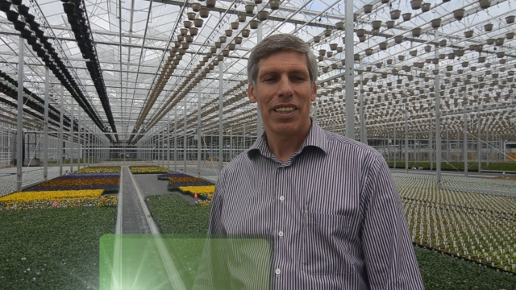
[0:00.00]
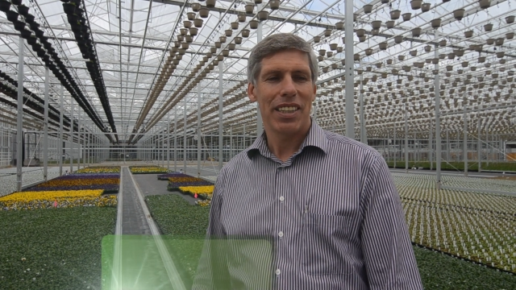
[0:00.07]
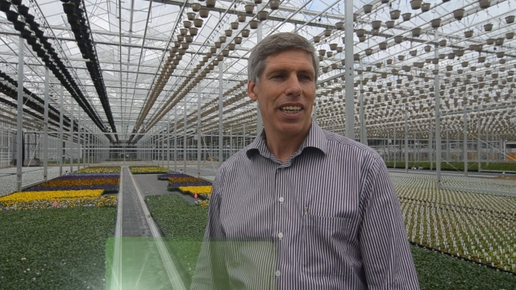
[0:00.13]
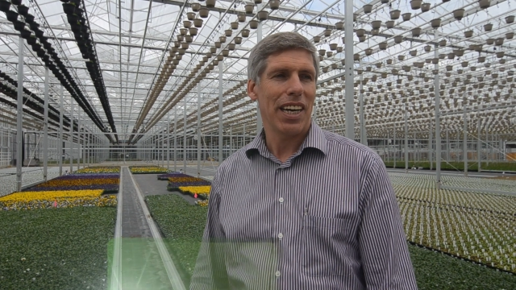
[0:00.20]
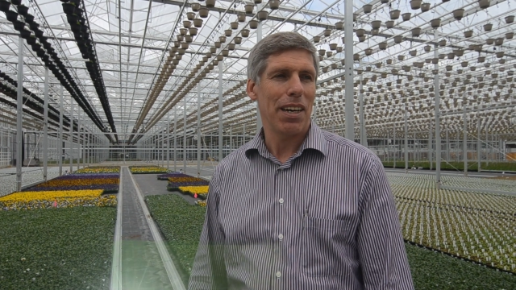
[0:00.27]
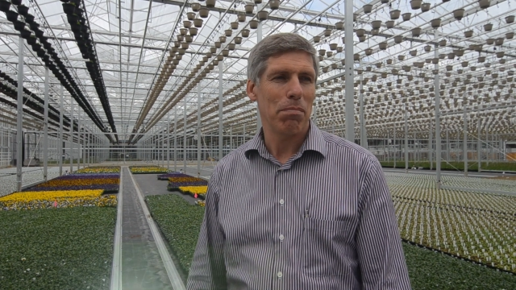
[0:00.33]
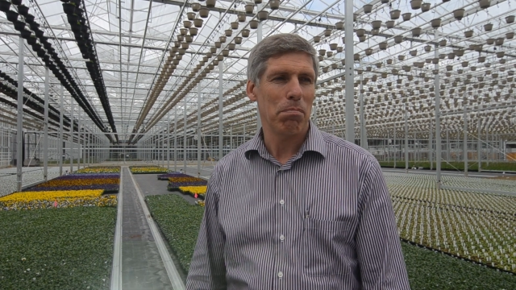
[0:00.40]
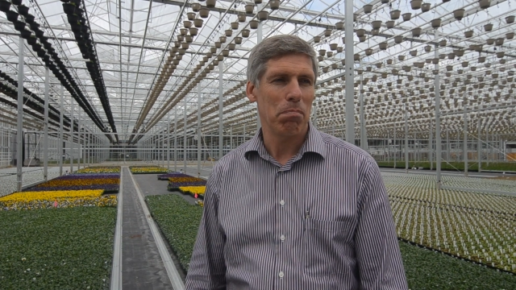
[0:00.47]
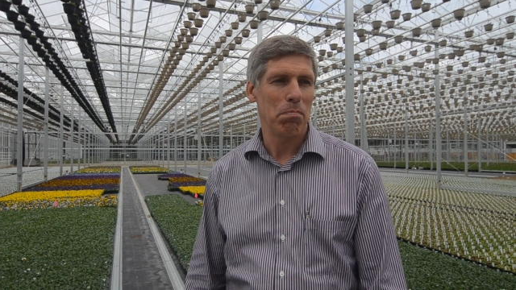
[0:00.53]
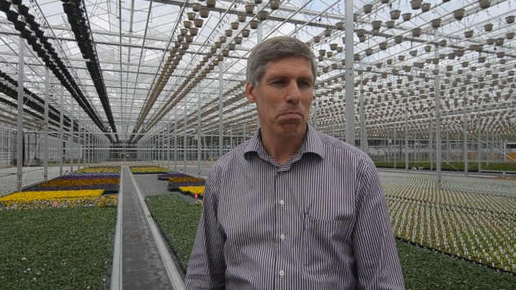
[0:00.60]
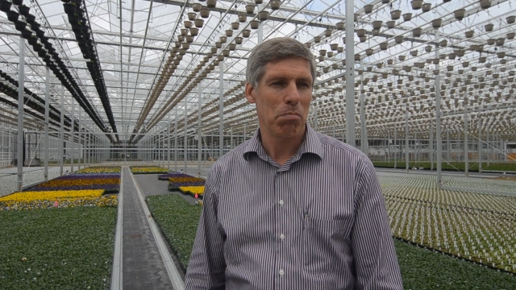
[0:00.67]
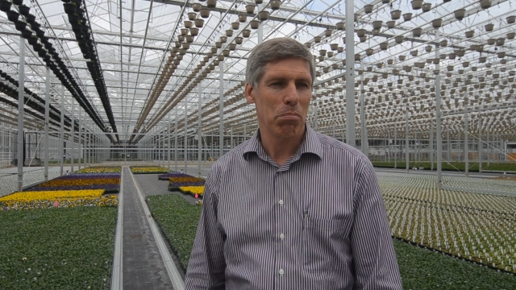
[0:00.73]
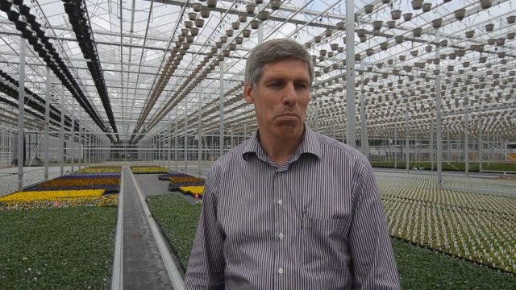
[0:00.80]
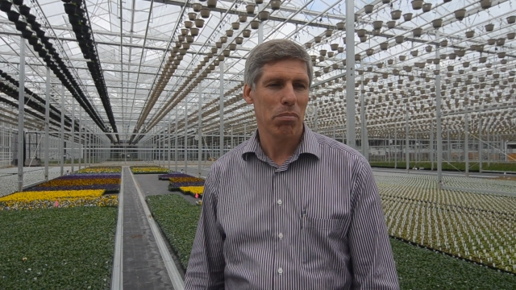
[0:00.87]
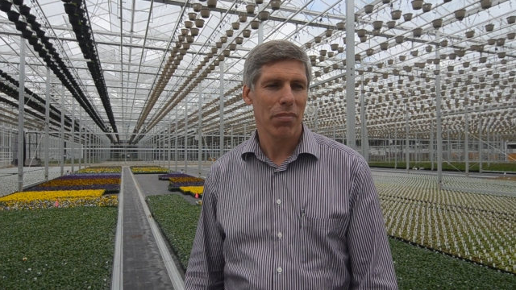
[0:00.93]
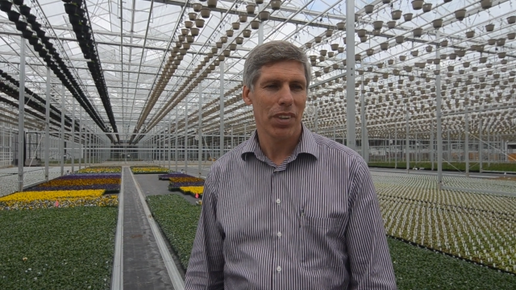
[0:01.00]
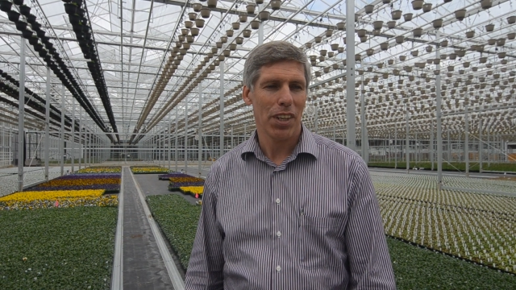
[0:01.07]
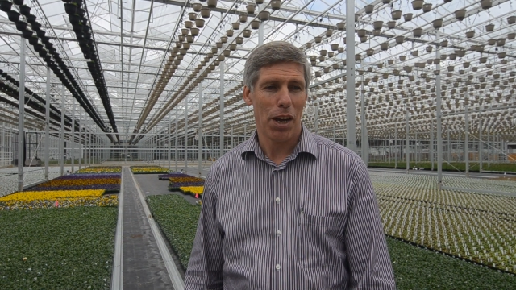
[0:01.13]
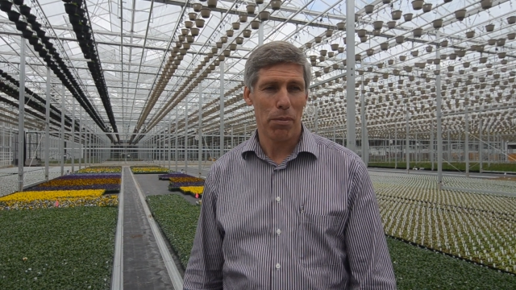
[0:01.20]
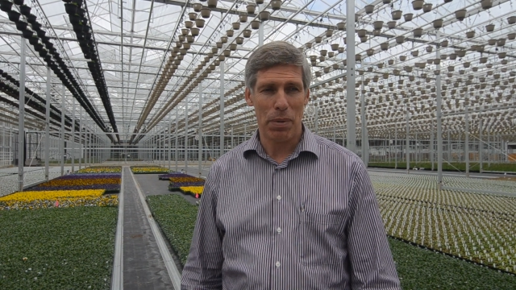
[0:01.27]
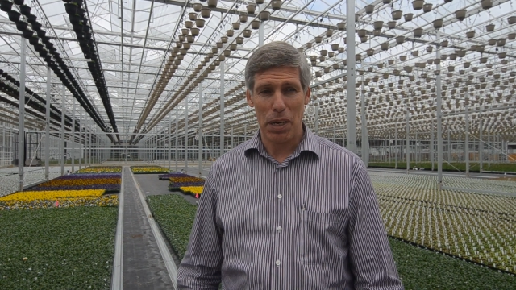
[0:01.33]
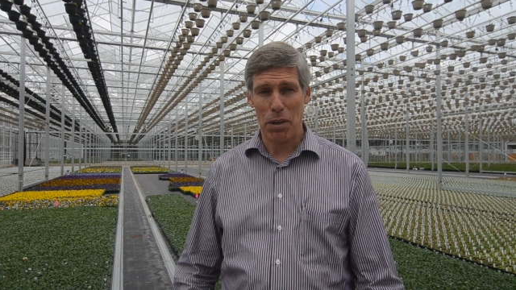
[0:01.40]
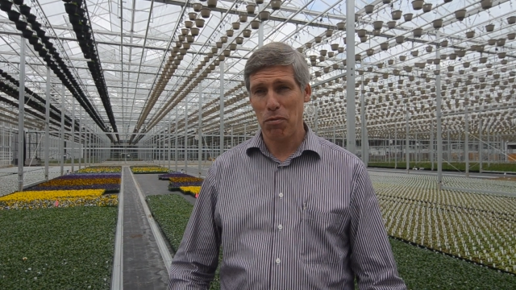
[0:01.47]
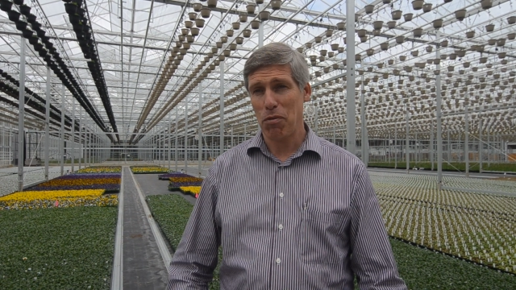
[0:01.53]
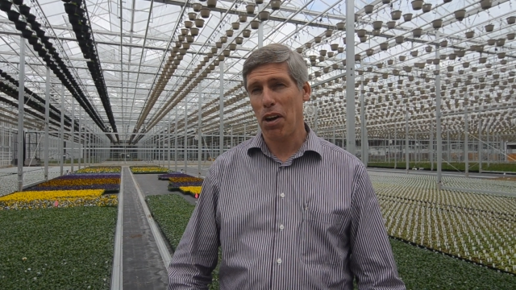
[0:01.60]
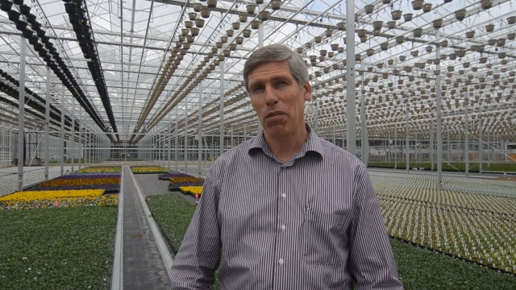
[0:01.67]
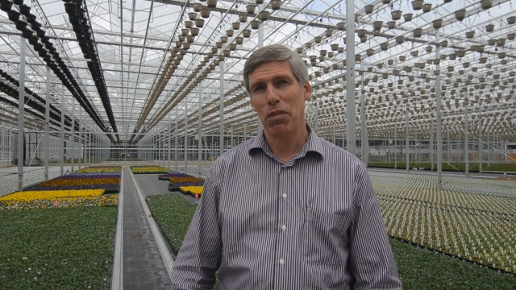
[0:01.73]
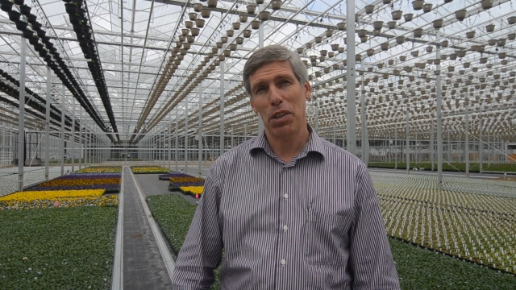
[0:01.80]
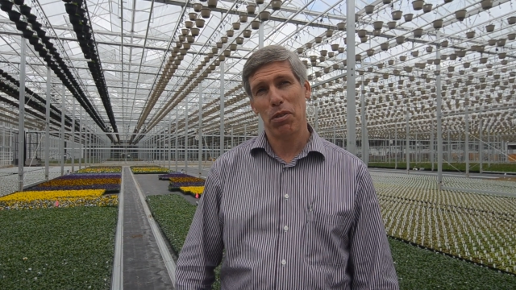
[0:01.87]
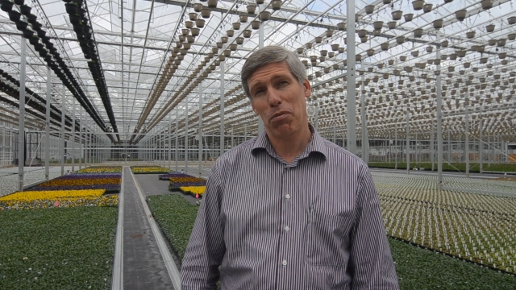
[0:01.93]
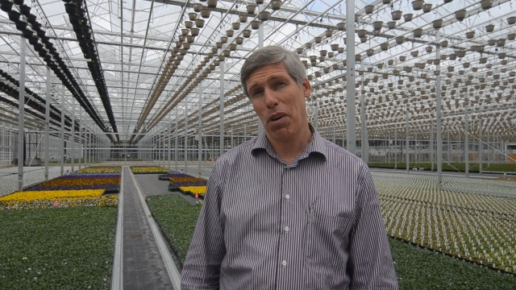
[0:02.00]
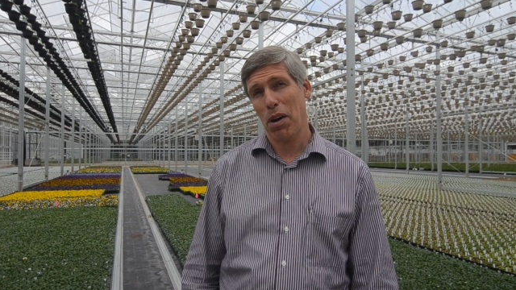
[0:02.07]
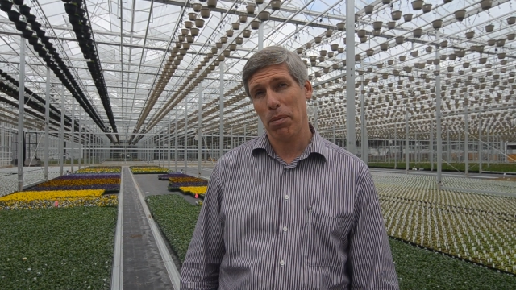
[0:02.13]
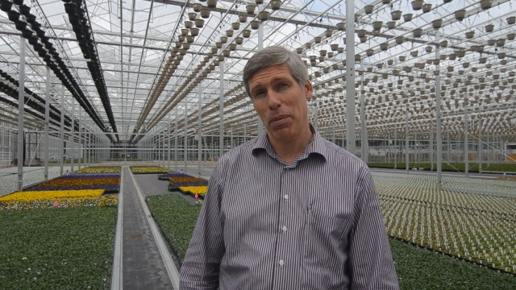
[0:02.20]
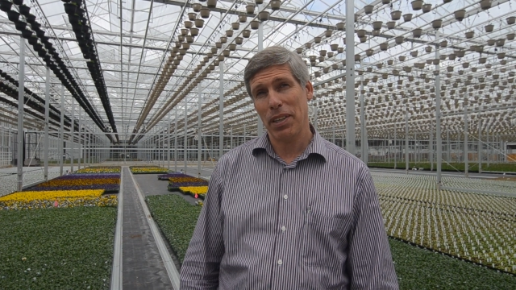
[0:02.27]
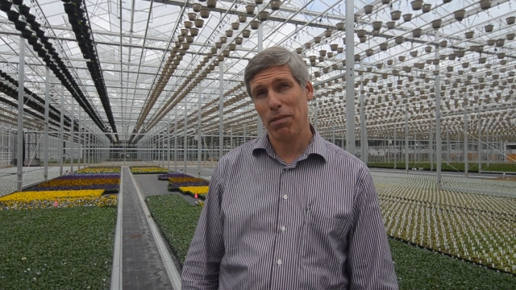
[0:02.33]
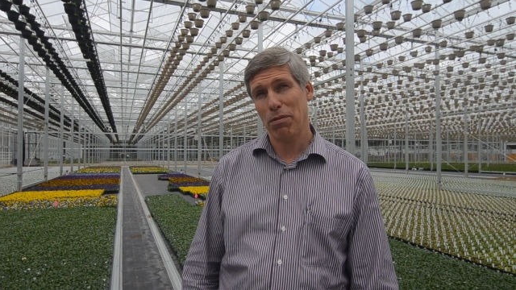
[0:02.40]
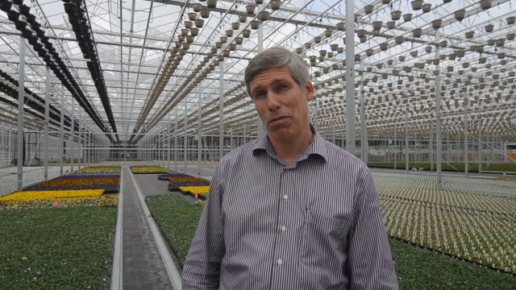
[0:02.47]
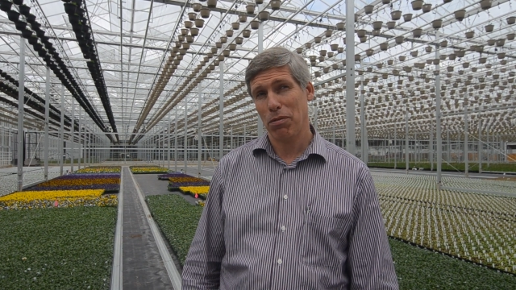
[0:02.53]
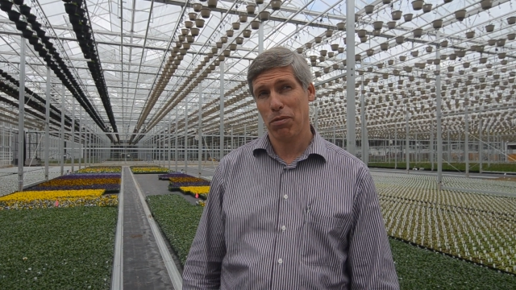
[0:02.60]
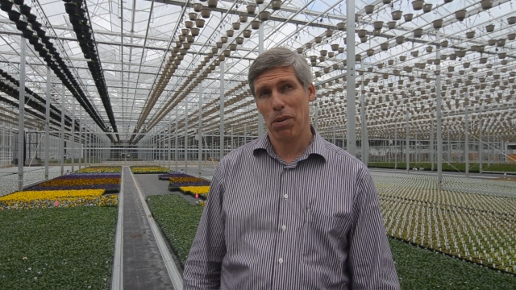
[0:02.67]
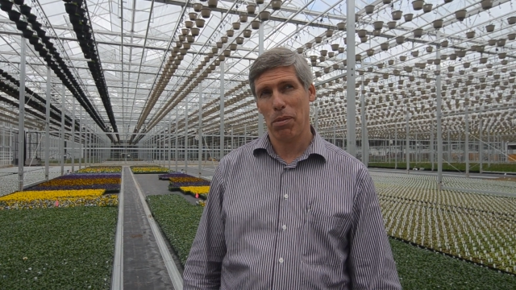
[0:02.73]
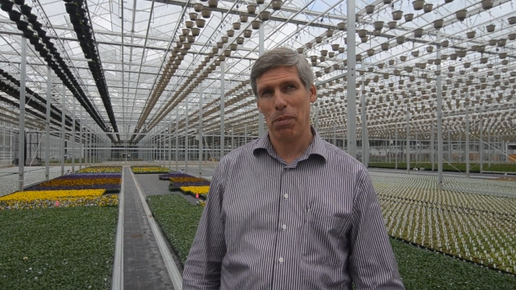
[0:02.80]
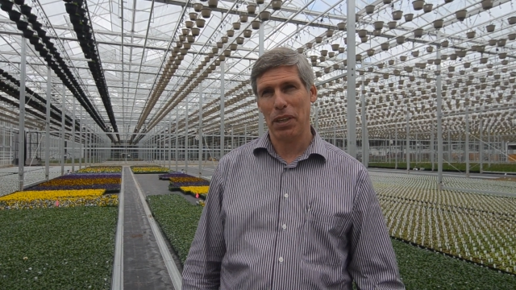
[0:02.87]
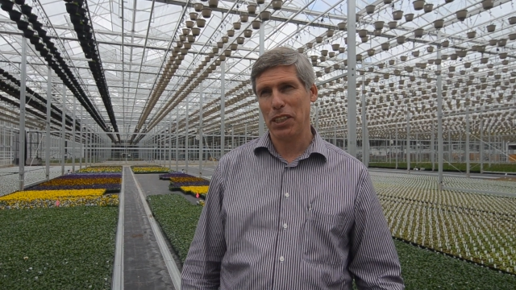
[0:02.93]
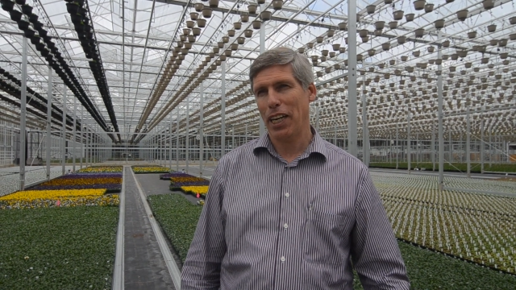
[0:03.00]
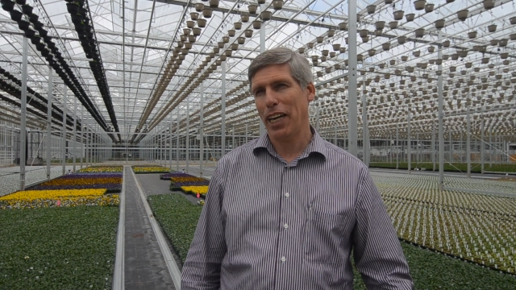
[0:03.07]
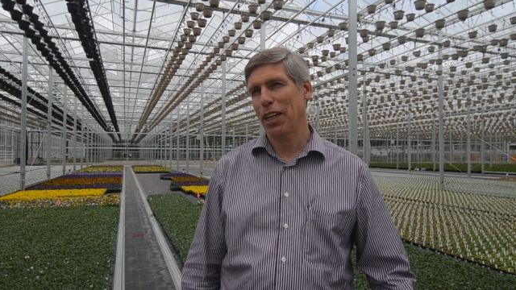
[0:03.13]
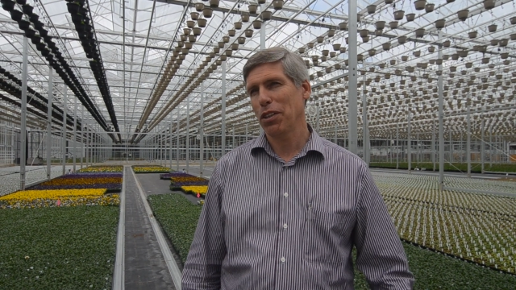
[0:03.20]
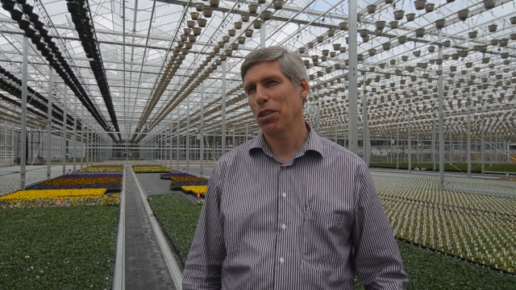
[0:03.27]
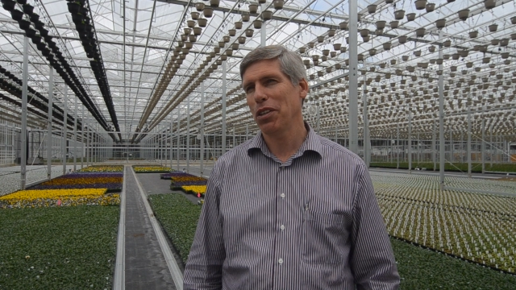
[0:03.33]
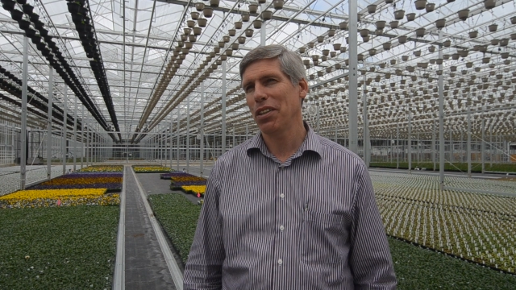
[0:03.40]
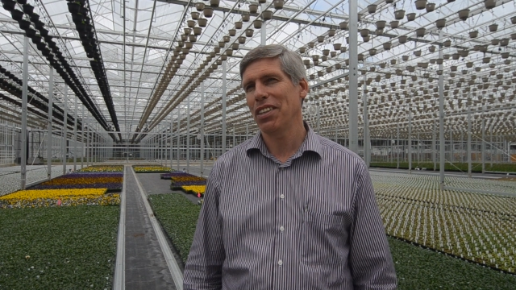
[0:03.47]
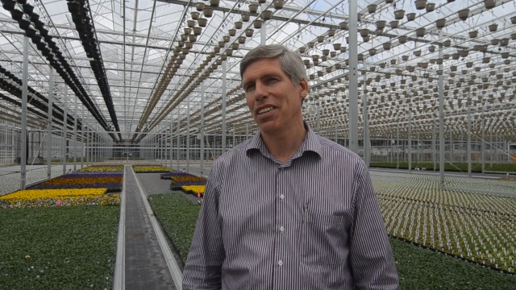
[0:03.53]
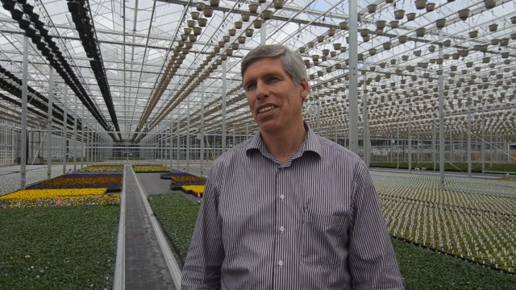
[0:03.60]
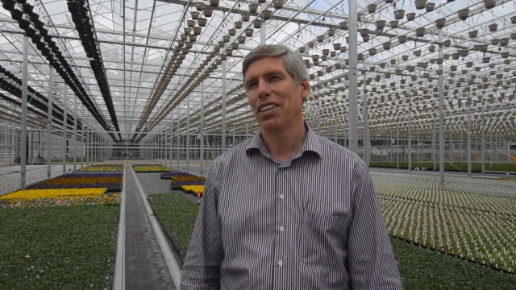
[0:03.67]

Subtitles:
I've been involved in farming from my childhood,